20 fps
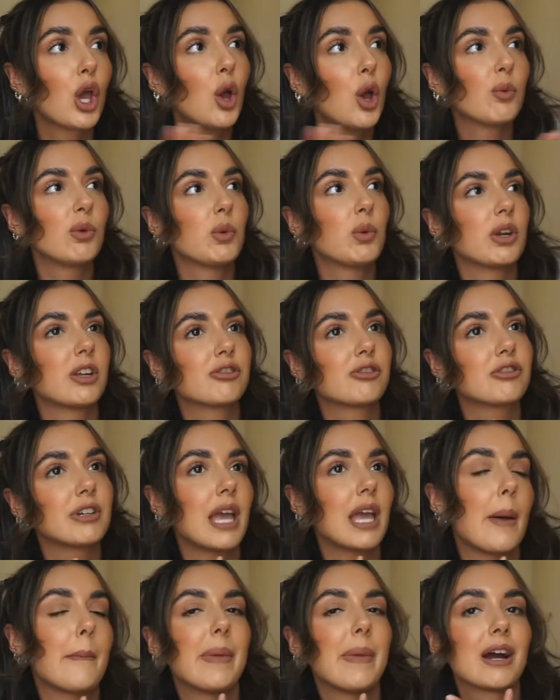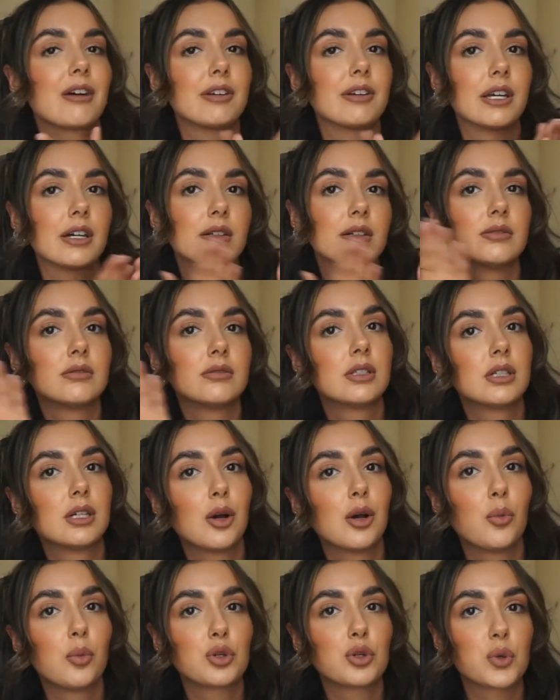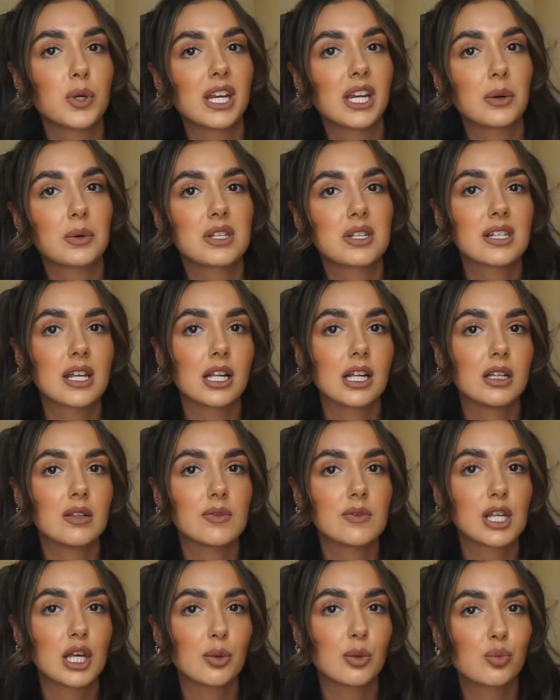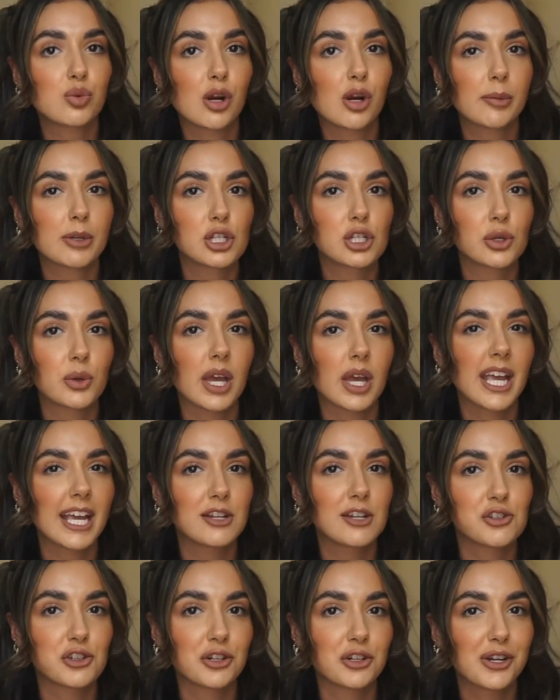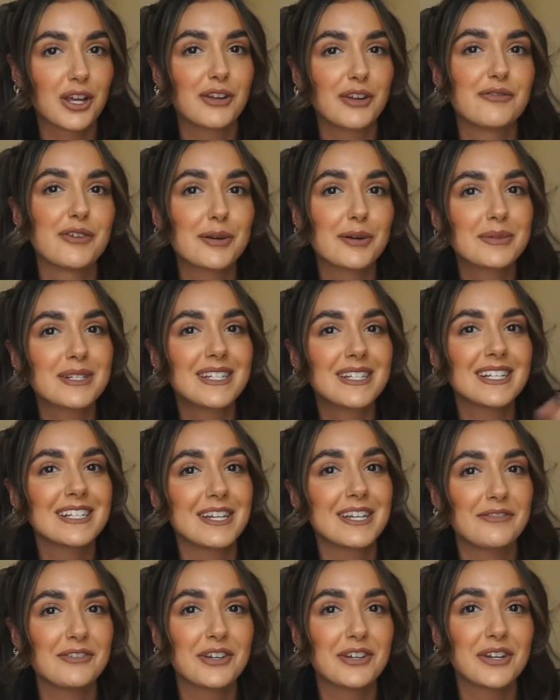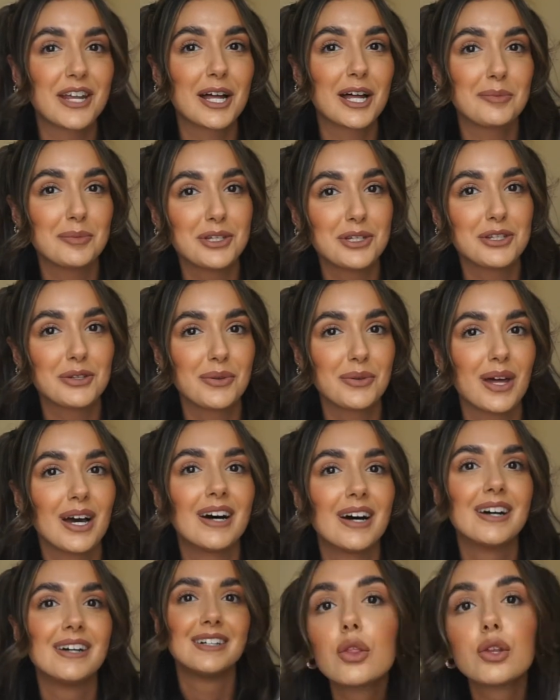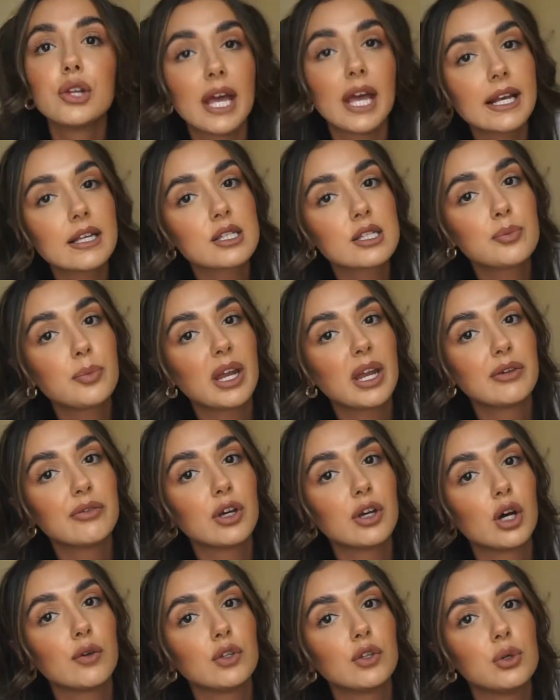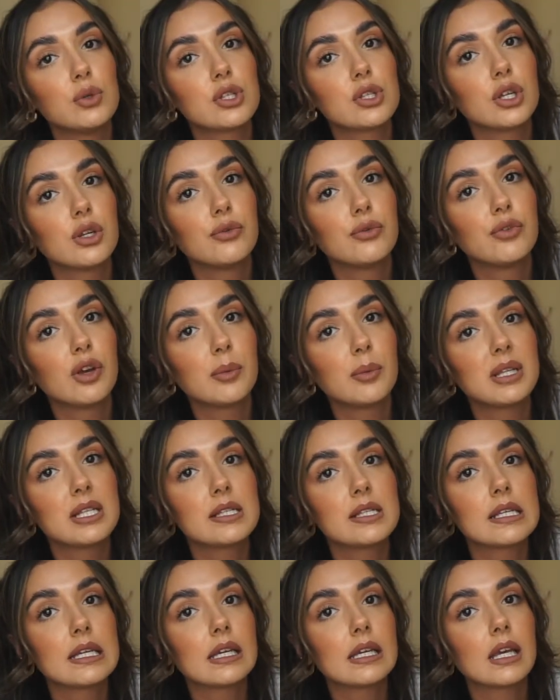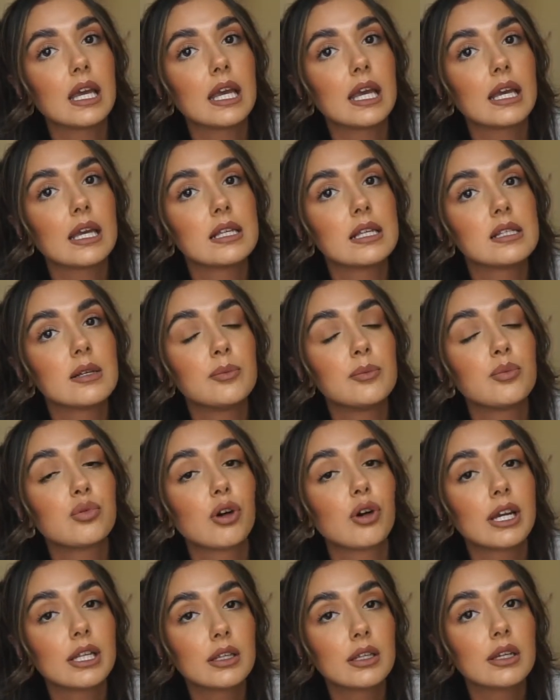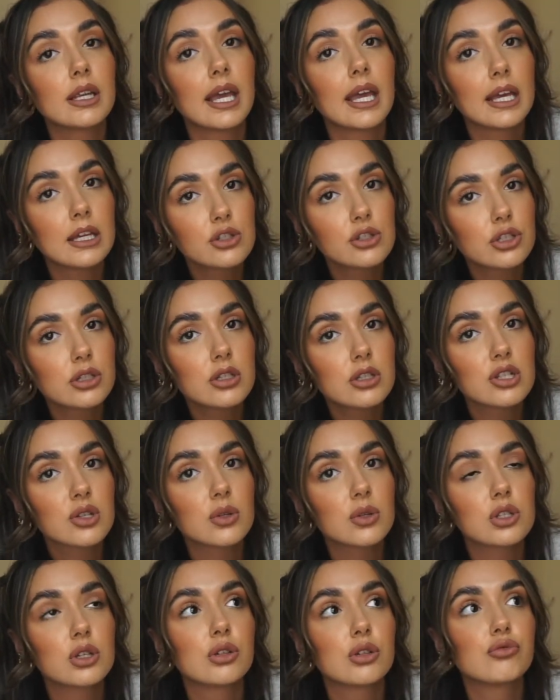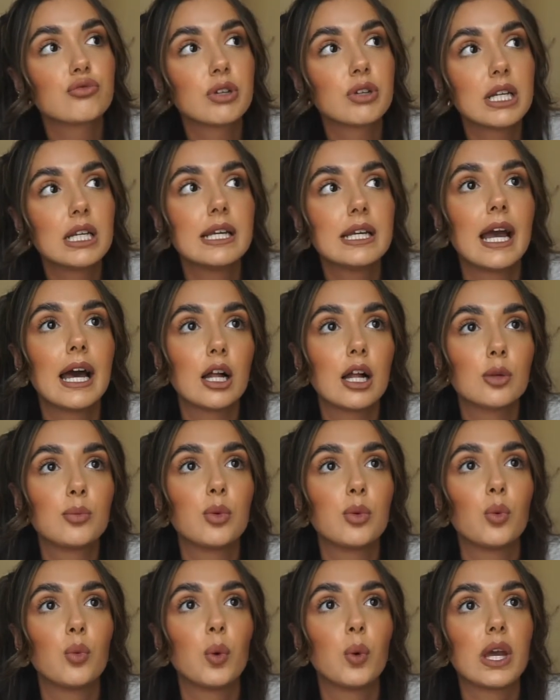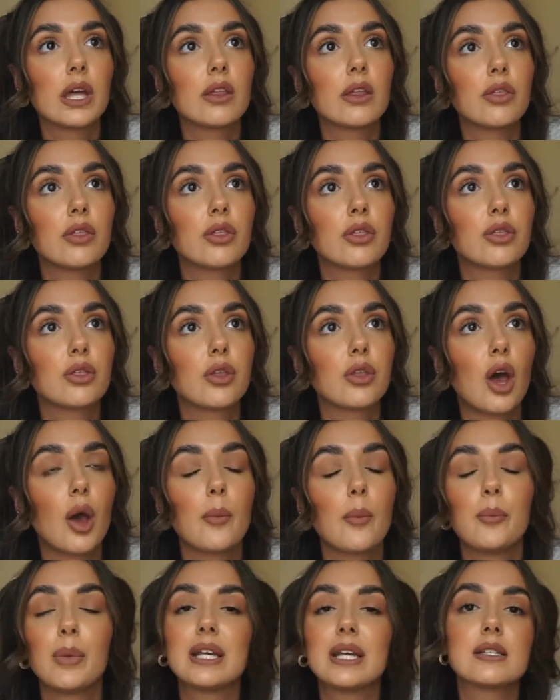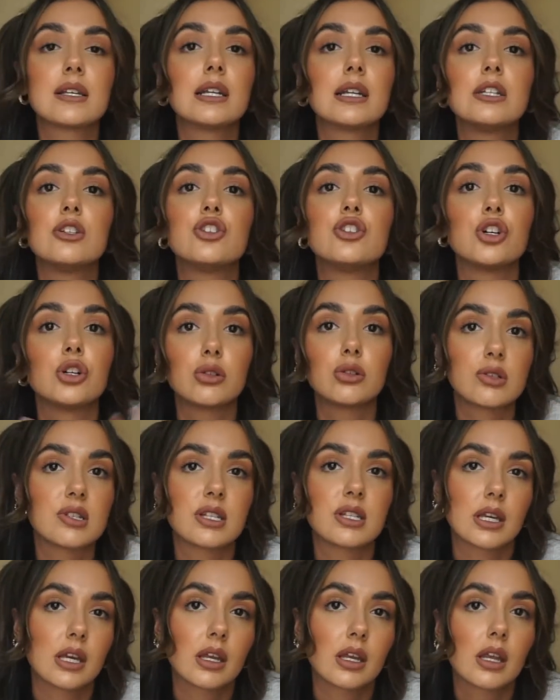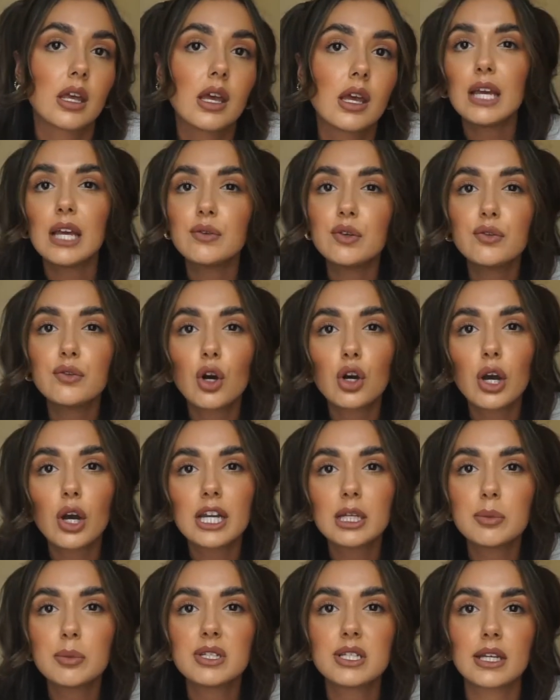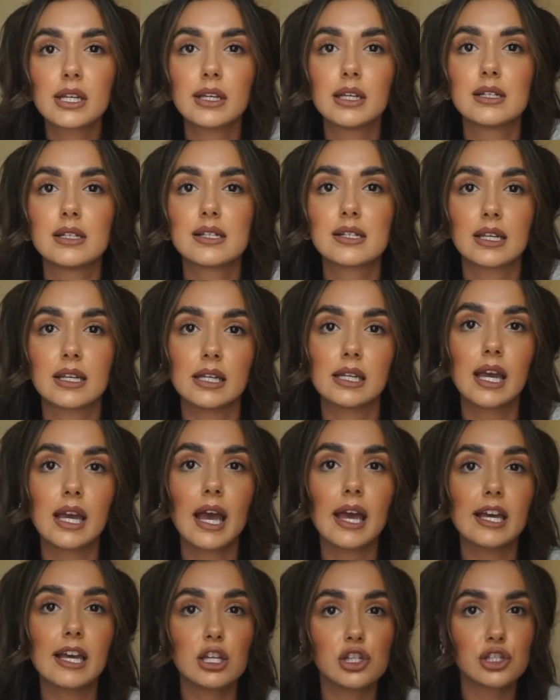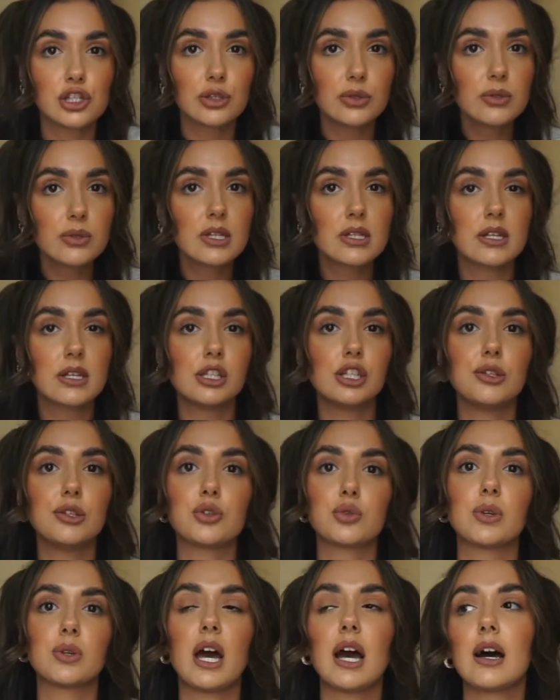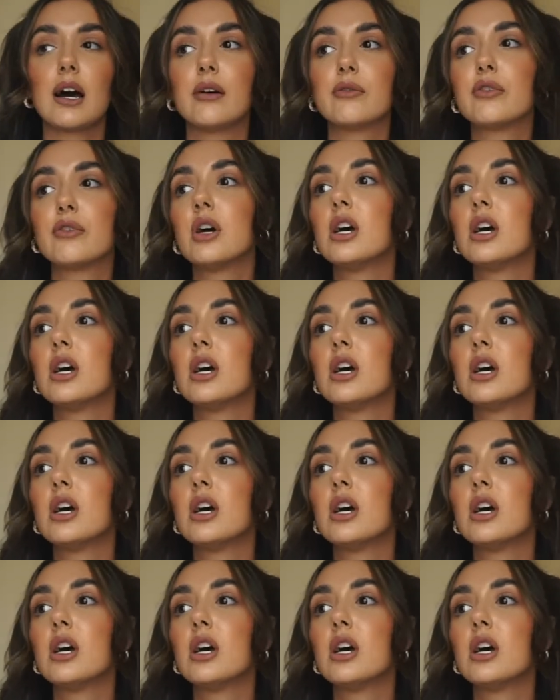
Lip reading: We want to create a barrier between ourselves and premature age, and vitamin C is definitely going to help you do that. The next benefit of using vitamin C, it is a brightening agent, so it's going to really help with basically dull skin. If you've not got any particular skincare issues, as in you don't have